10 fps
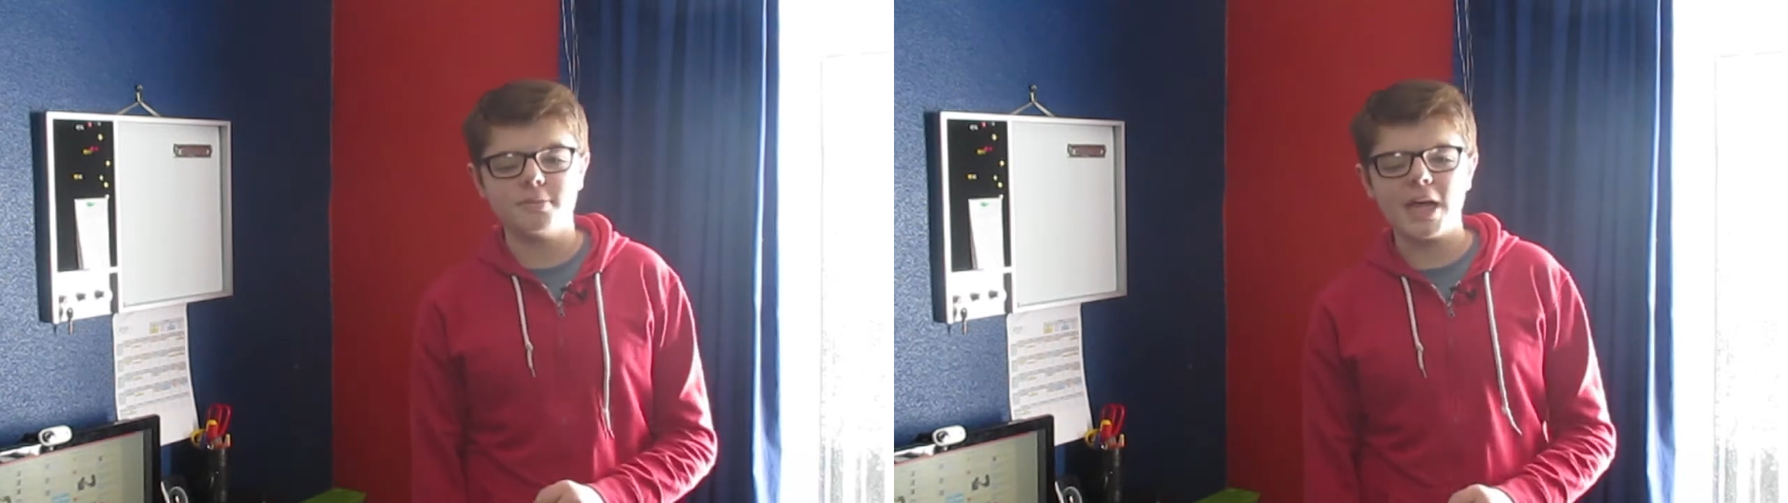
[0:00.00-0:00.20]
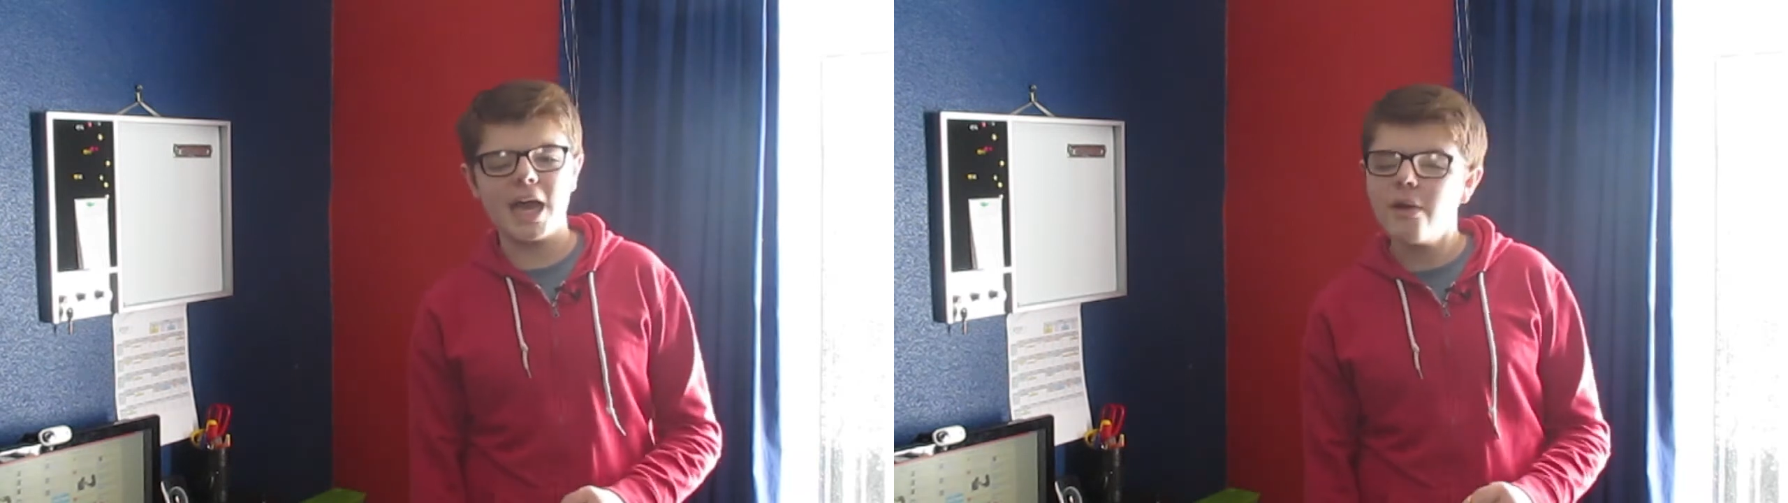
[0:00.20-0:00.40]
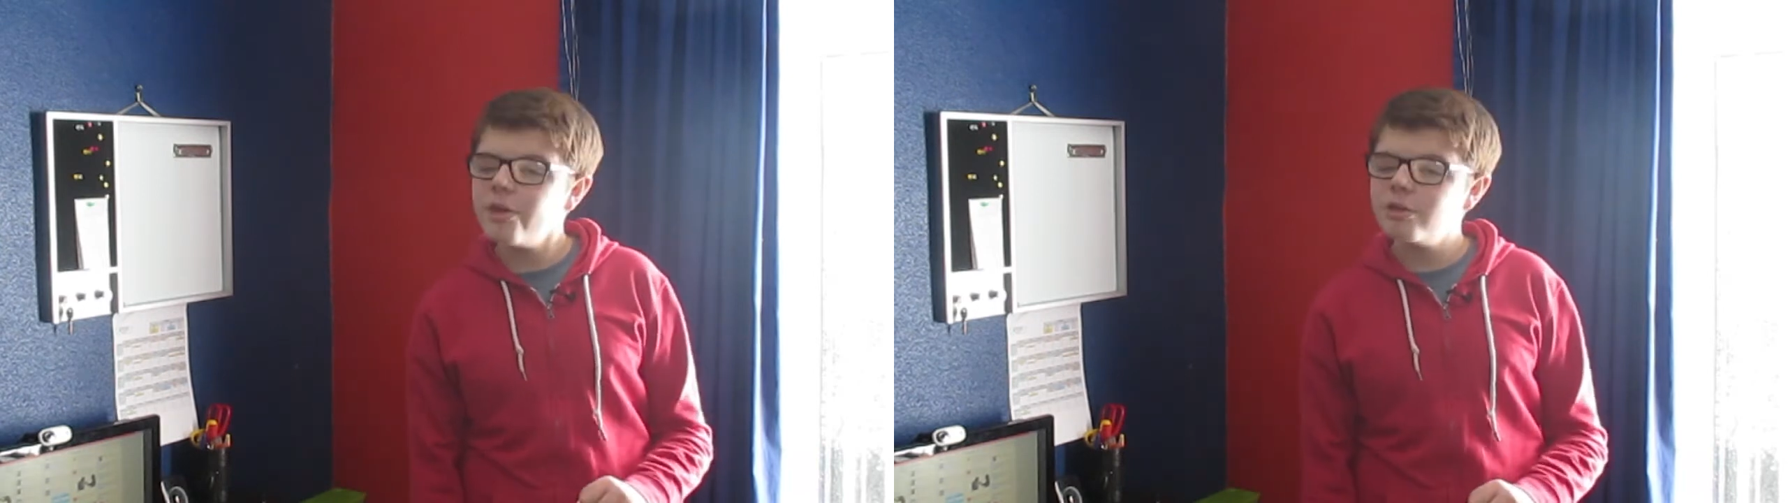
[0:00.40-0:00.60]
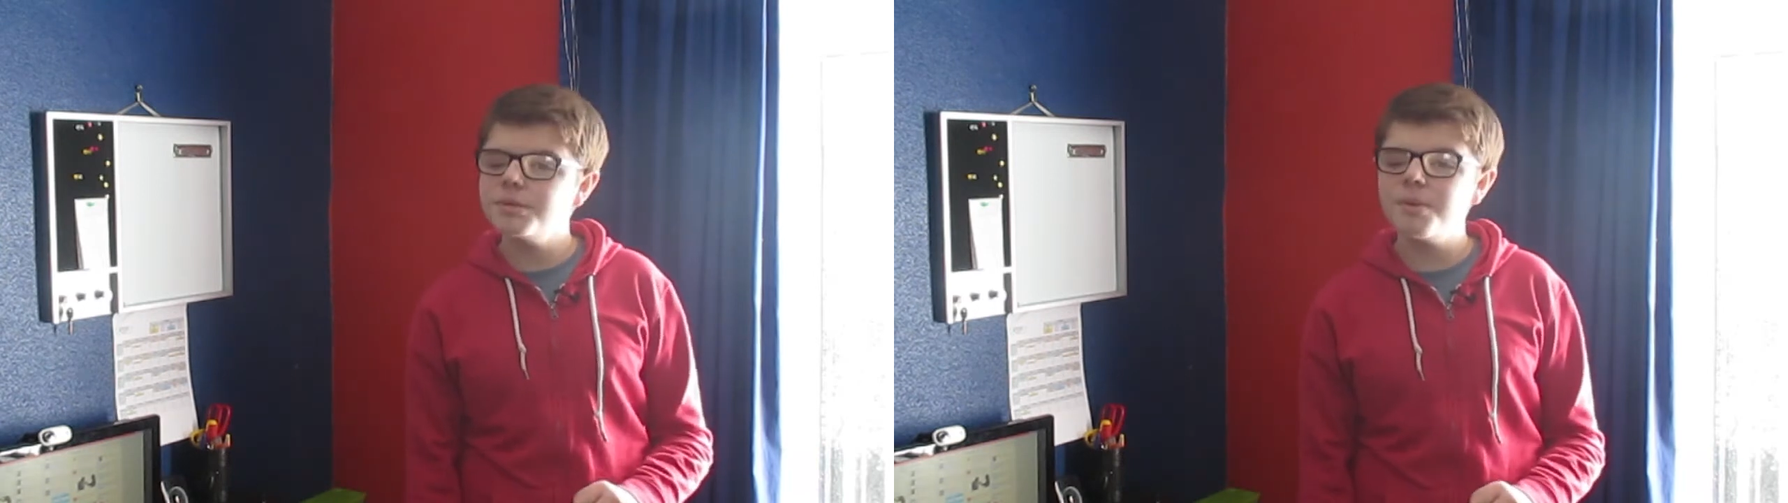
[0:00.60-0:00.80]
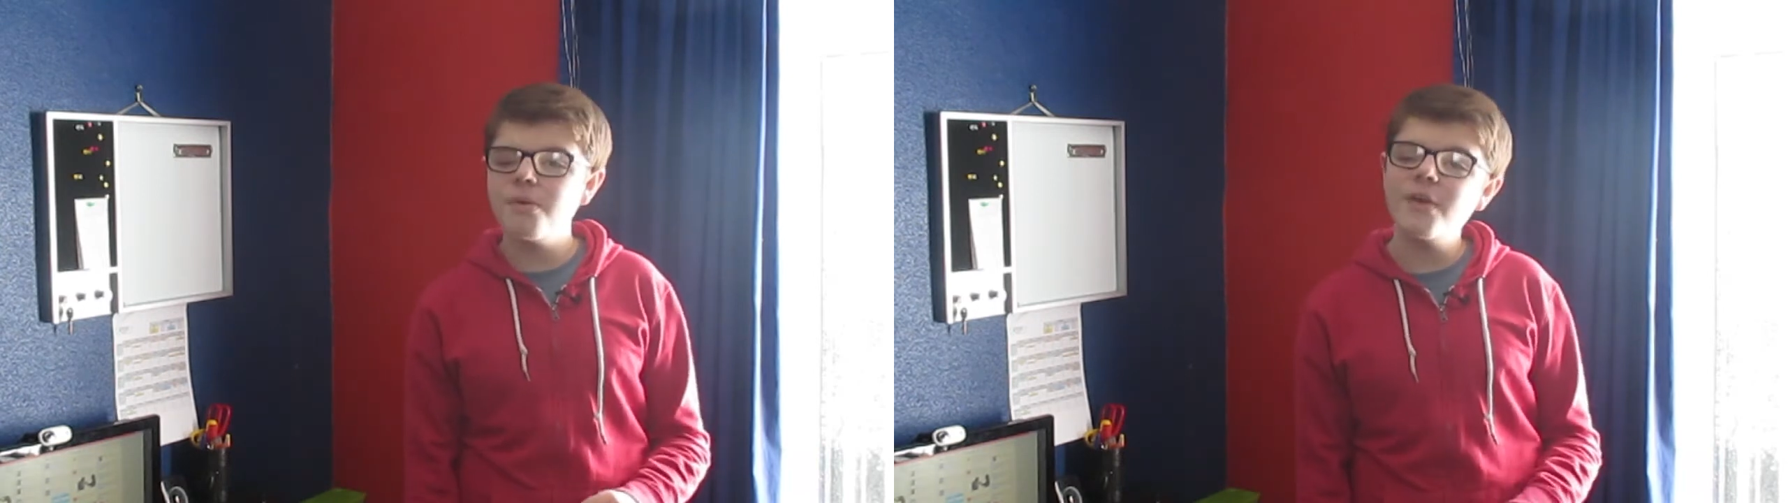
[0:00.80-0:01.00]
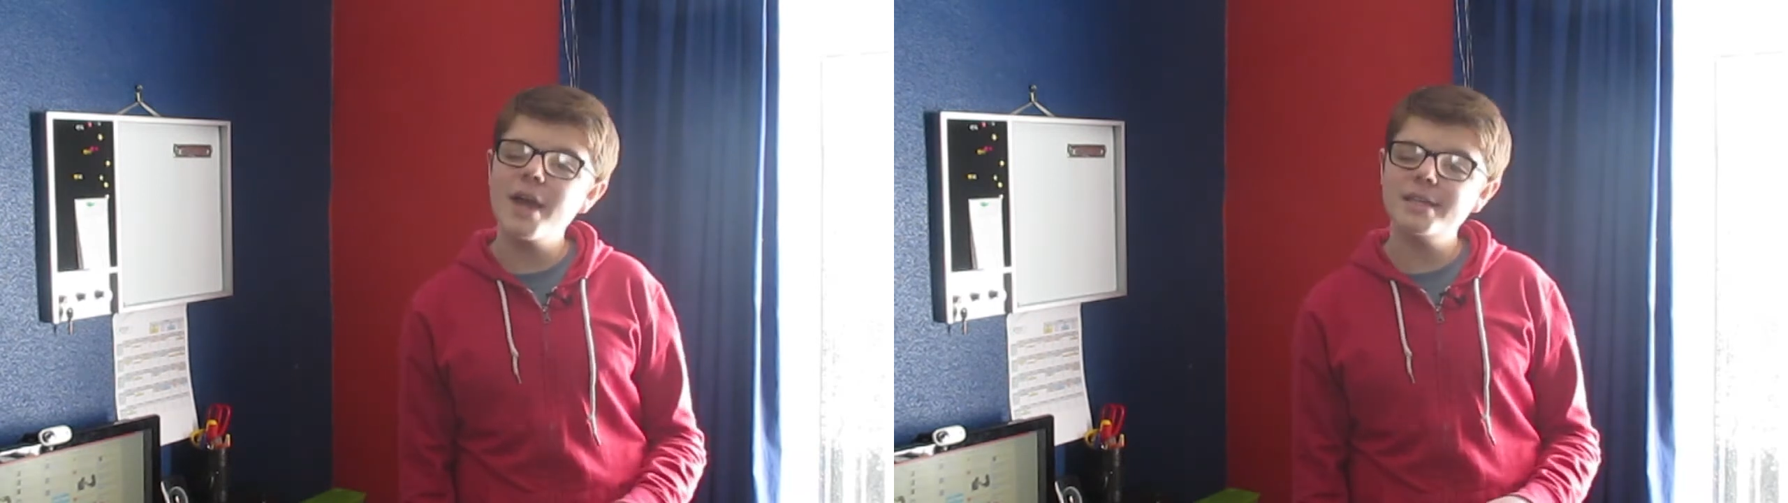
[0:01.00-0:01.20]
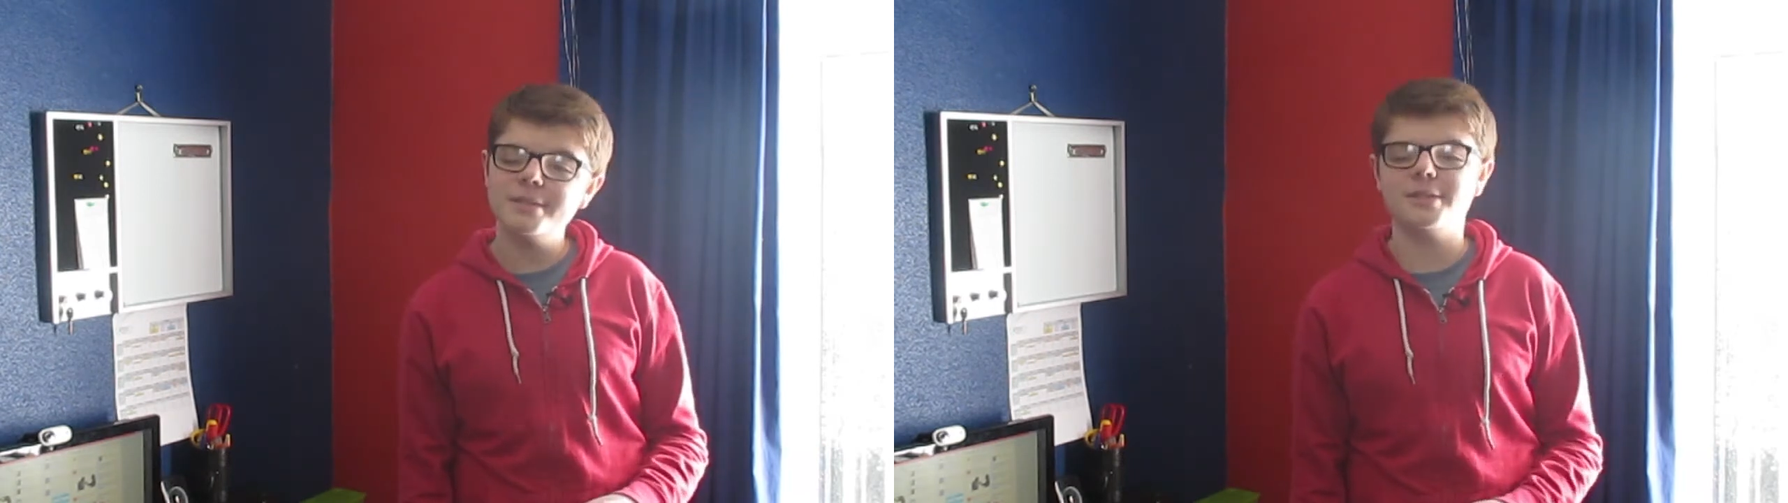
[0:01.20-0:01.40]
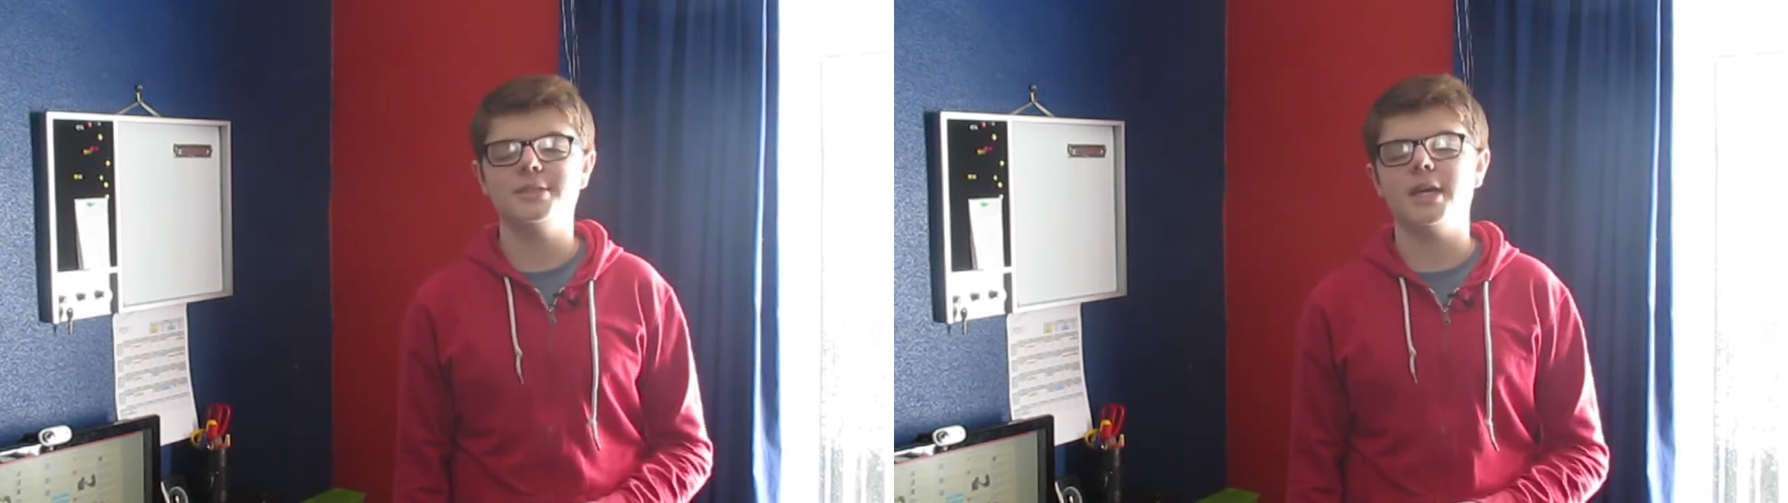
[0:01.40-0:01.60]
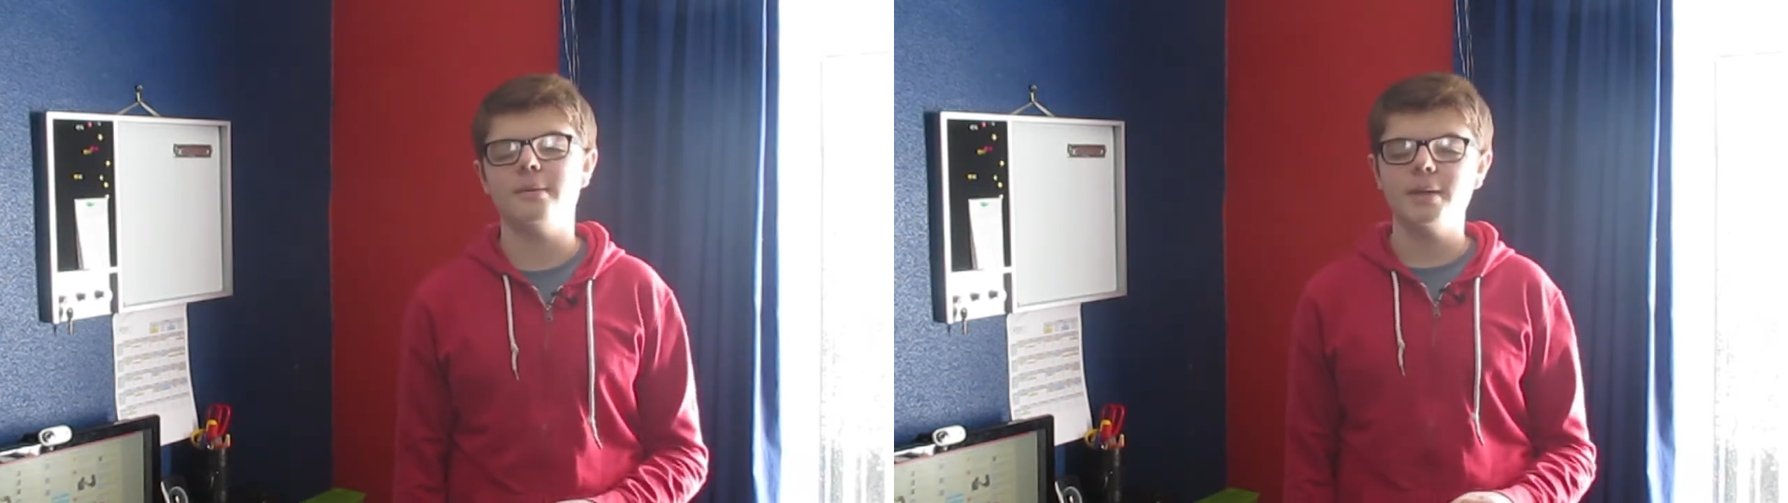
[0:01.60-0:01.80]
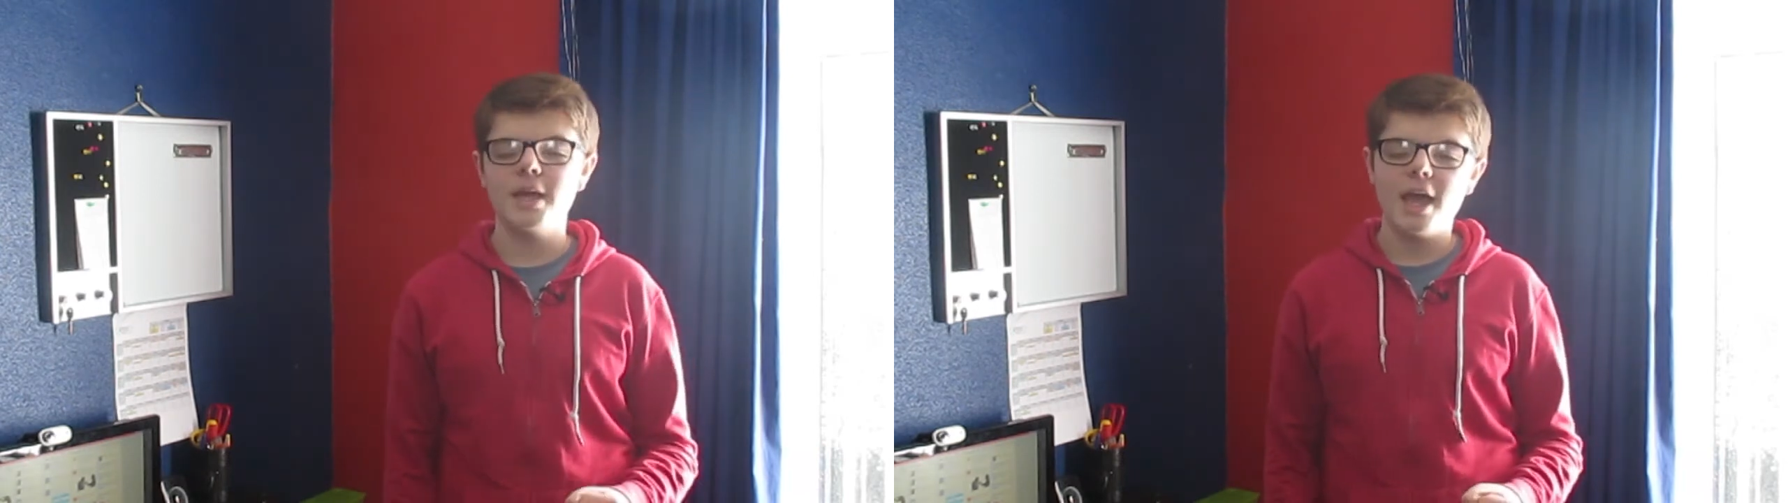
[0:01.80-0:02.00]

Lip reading: But how are you going to be revising this time?